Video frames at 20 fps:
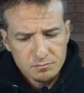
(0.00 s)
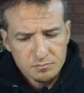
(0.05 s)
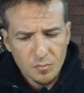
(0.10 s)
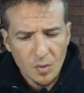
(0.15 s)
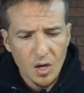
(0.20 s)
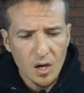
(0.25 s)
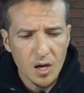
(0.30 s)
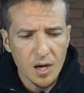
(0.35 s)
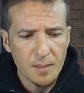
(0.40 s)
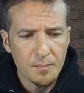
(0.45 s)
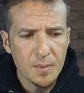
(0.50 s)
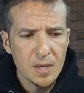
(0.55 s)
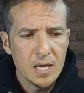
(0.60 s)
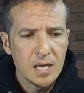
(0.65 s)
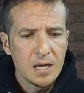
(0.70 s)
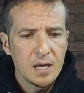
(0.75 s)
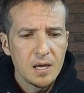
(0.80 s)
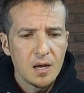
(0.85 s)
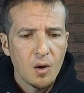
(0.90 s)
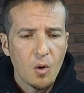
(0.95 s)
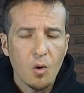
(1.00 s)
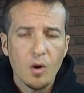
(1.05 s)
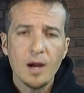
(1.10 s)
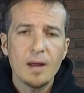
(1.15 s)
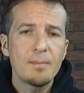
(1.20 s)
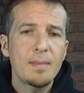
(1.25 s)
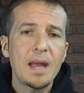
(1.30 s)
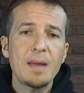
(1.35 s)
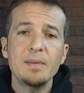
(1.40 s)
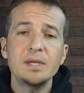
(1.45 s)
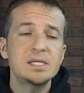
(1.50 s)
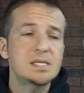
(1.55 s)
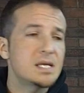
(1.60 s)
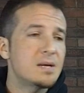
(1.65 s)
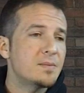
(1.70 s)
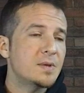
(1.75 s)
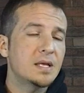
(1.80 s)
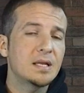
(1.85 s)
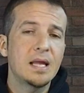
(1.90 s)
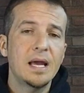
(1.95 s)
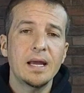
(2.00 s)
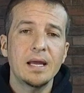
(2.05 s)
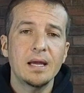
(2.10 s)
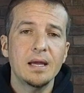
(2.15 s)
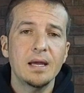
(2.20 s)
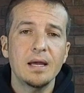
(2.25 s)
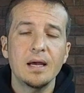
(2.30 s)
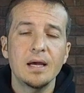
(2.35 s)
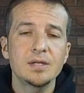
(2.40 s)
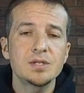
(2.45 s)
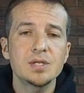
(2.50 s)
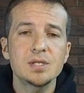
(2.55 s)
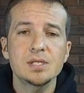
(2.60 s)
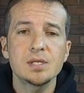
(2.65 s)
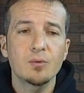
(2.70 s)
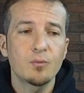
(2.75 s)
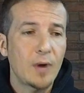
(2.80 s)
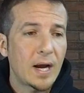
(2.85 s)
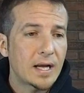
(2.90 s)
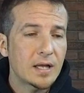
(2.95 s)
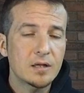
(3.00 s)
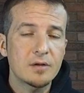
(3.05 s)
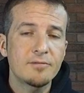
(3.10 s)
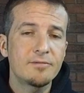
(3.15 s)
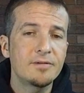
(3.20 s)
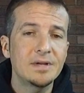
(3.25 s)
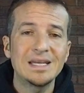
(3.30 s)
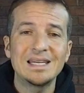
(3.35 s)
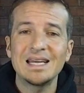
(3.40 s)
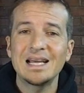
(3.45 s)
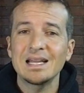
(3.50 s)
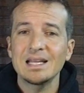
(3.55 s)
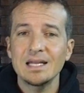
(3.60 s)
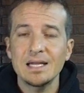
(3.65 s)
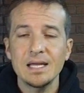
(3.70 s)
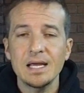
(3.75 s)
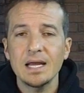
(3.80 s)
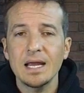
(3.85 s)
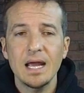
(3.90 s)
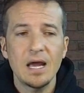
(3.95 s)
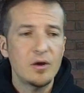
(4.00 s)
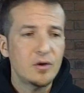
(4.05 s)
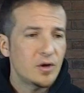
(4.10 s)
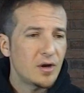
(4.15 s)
Um, or it may be something like a, a, just a regular Fidelity account.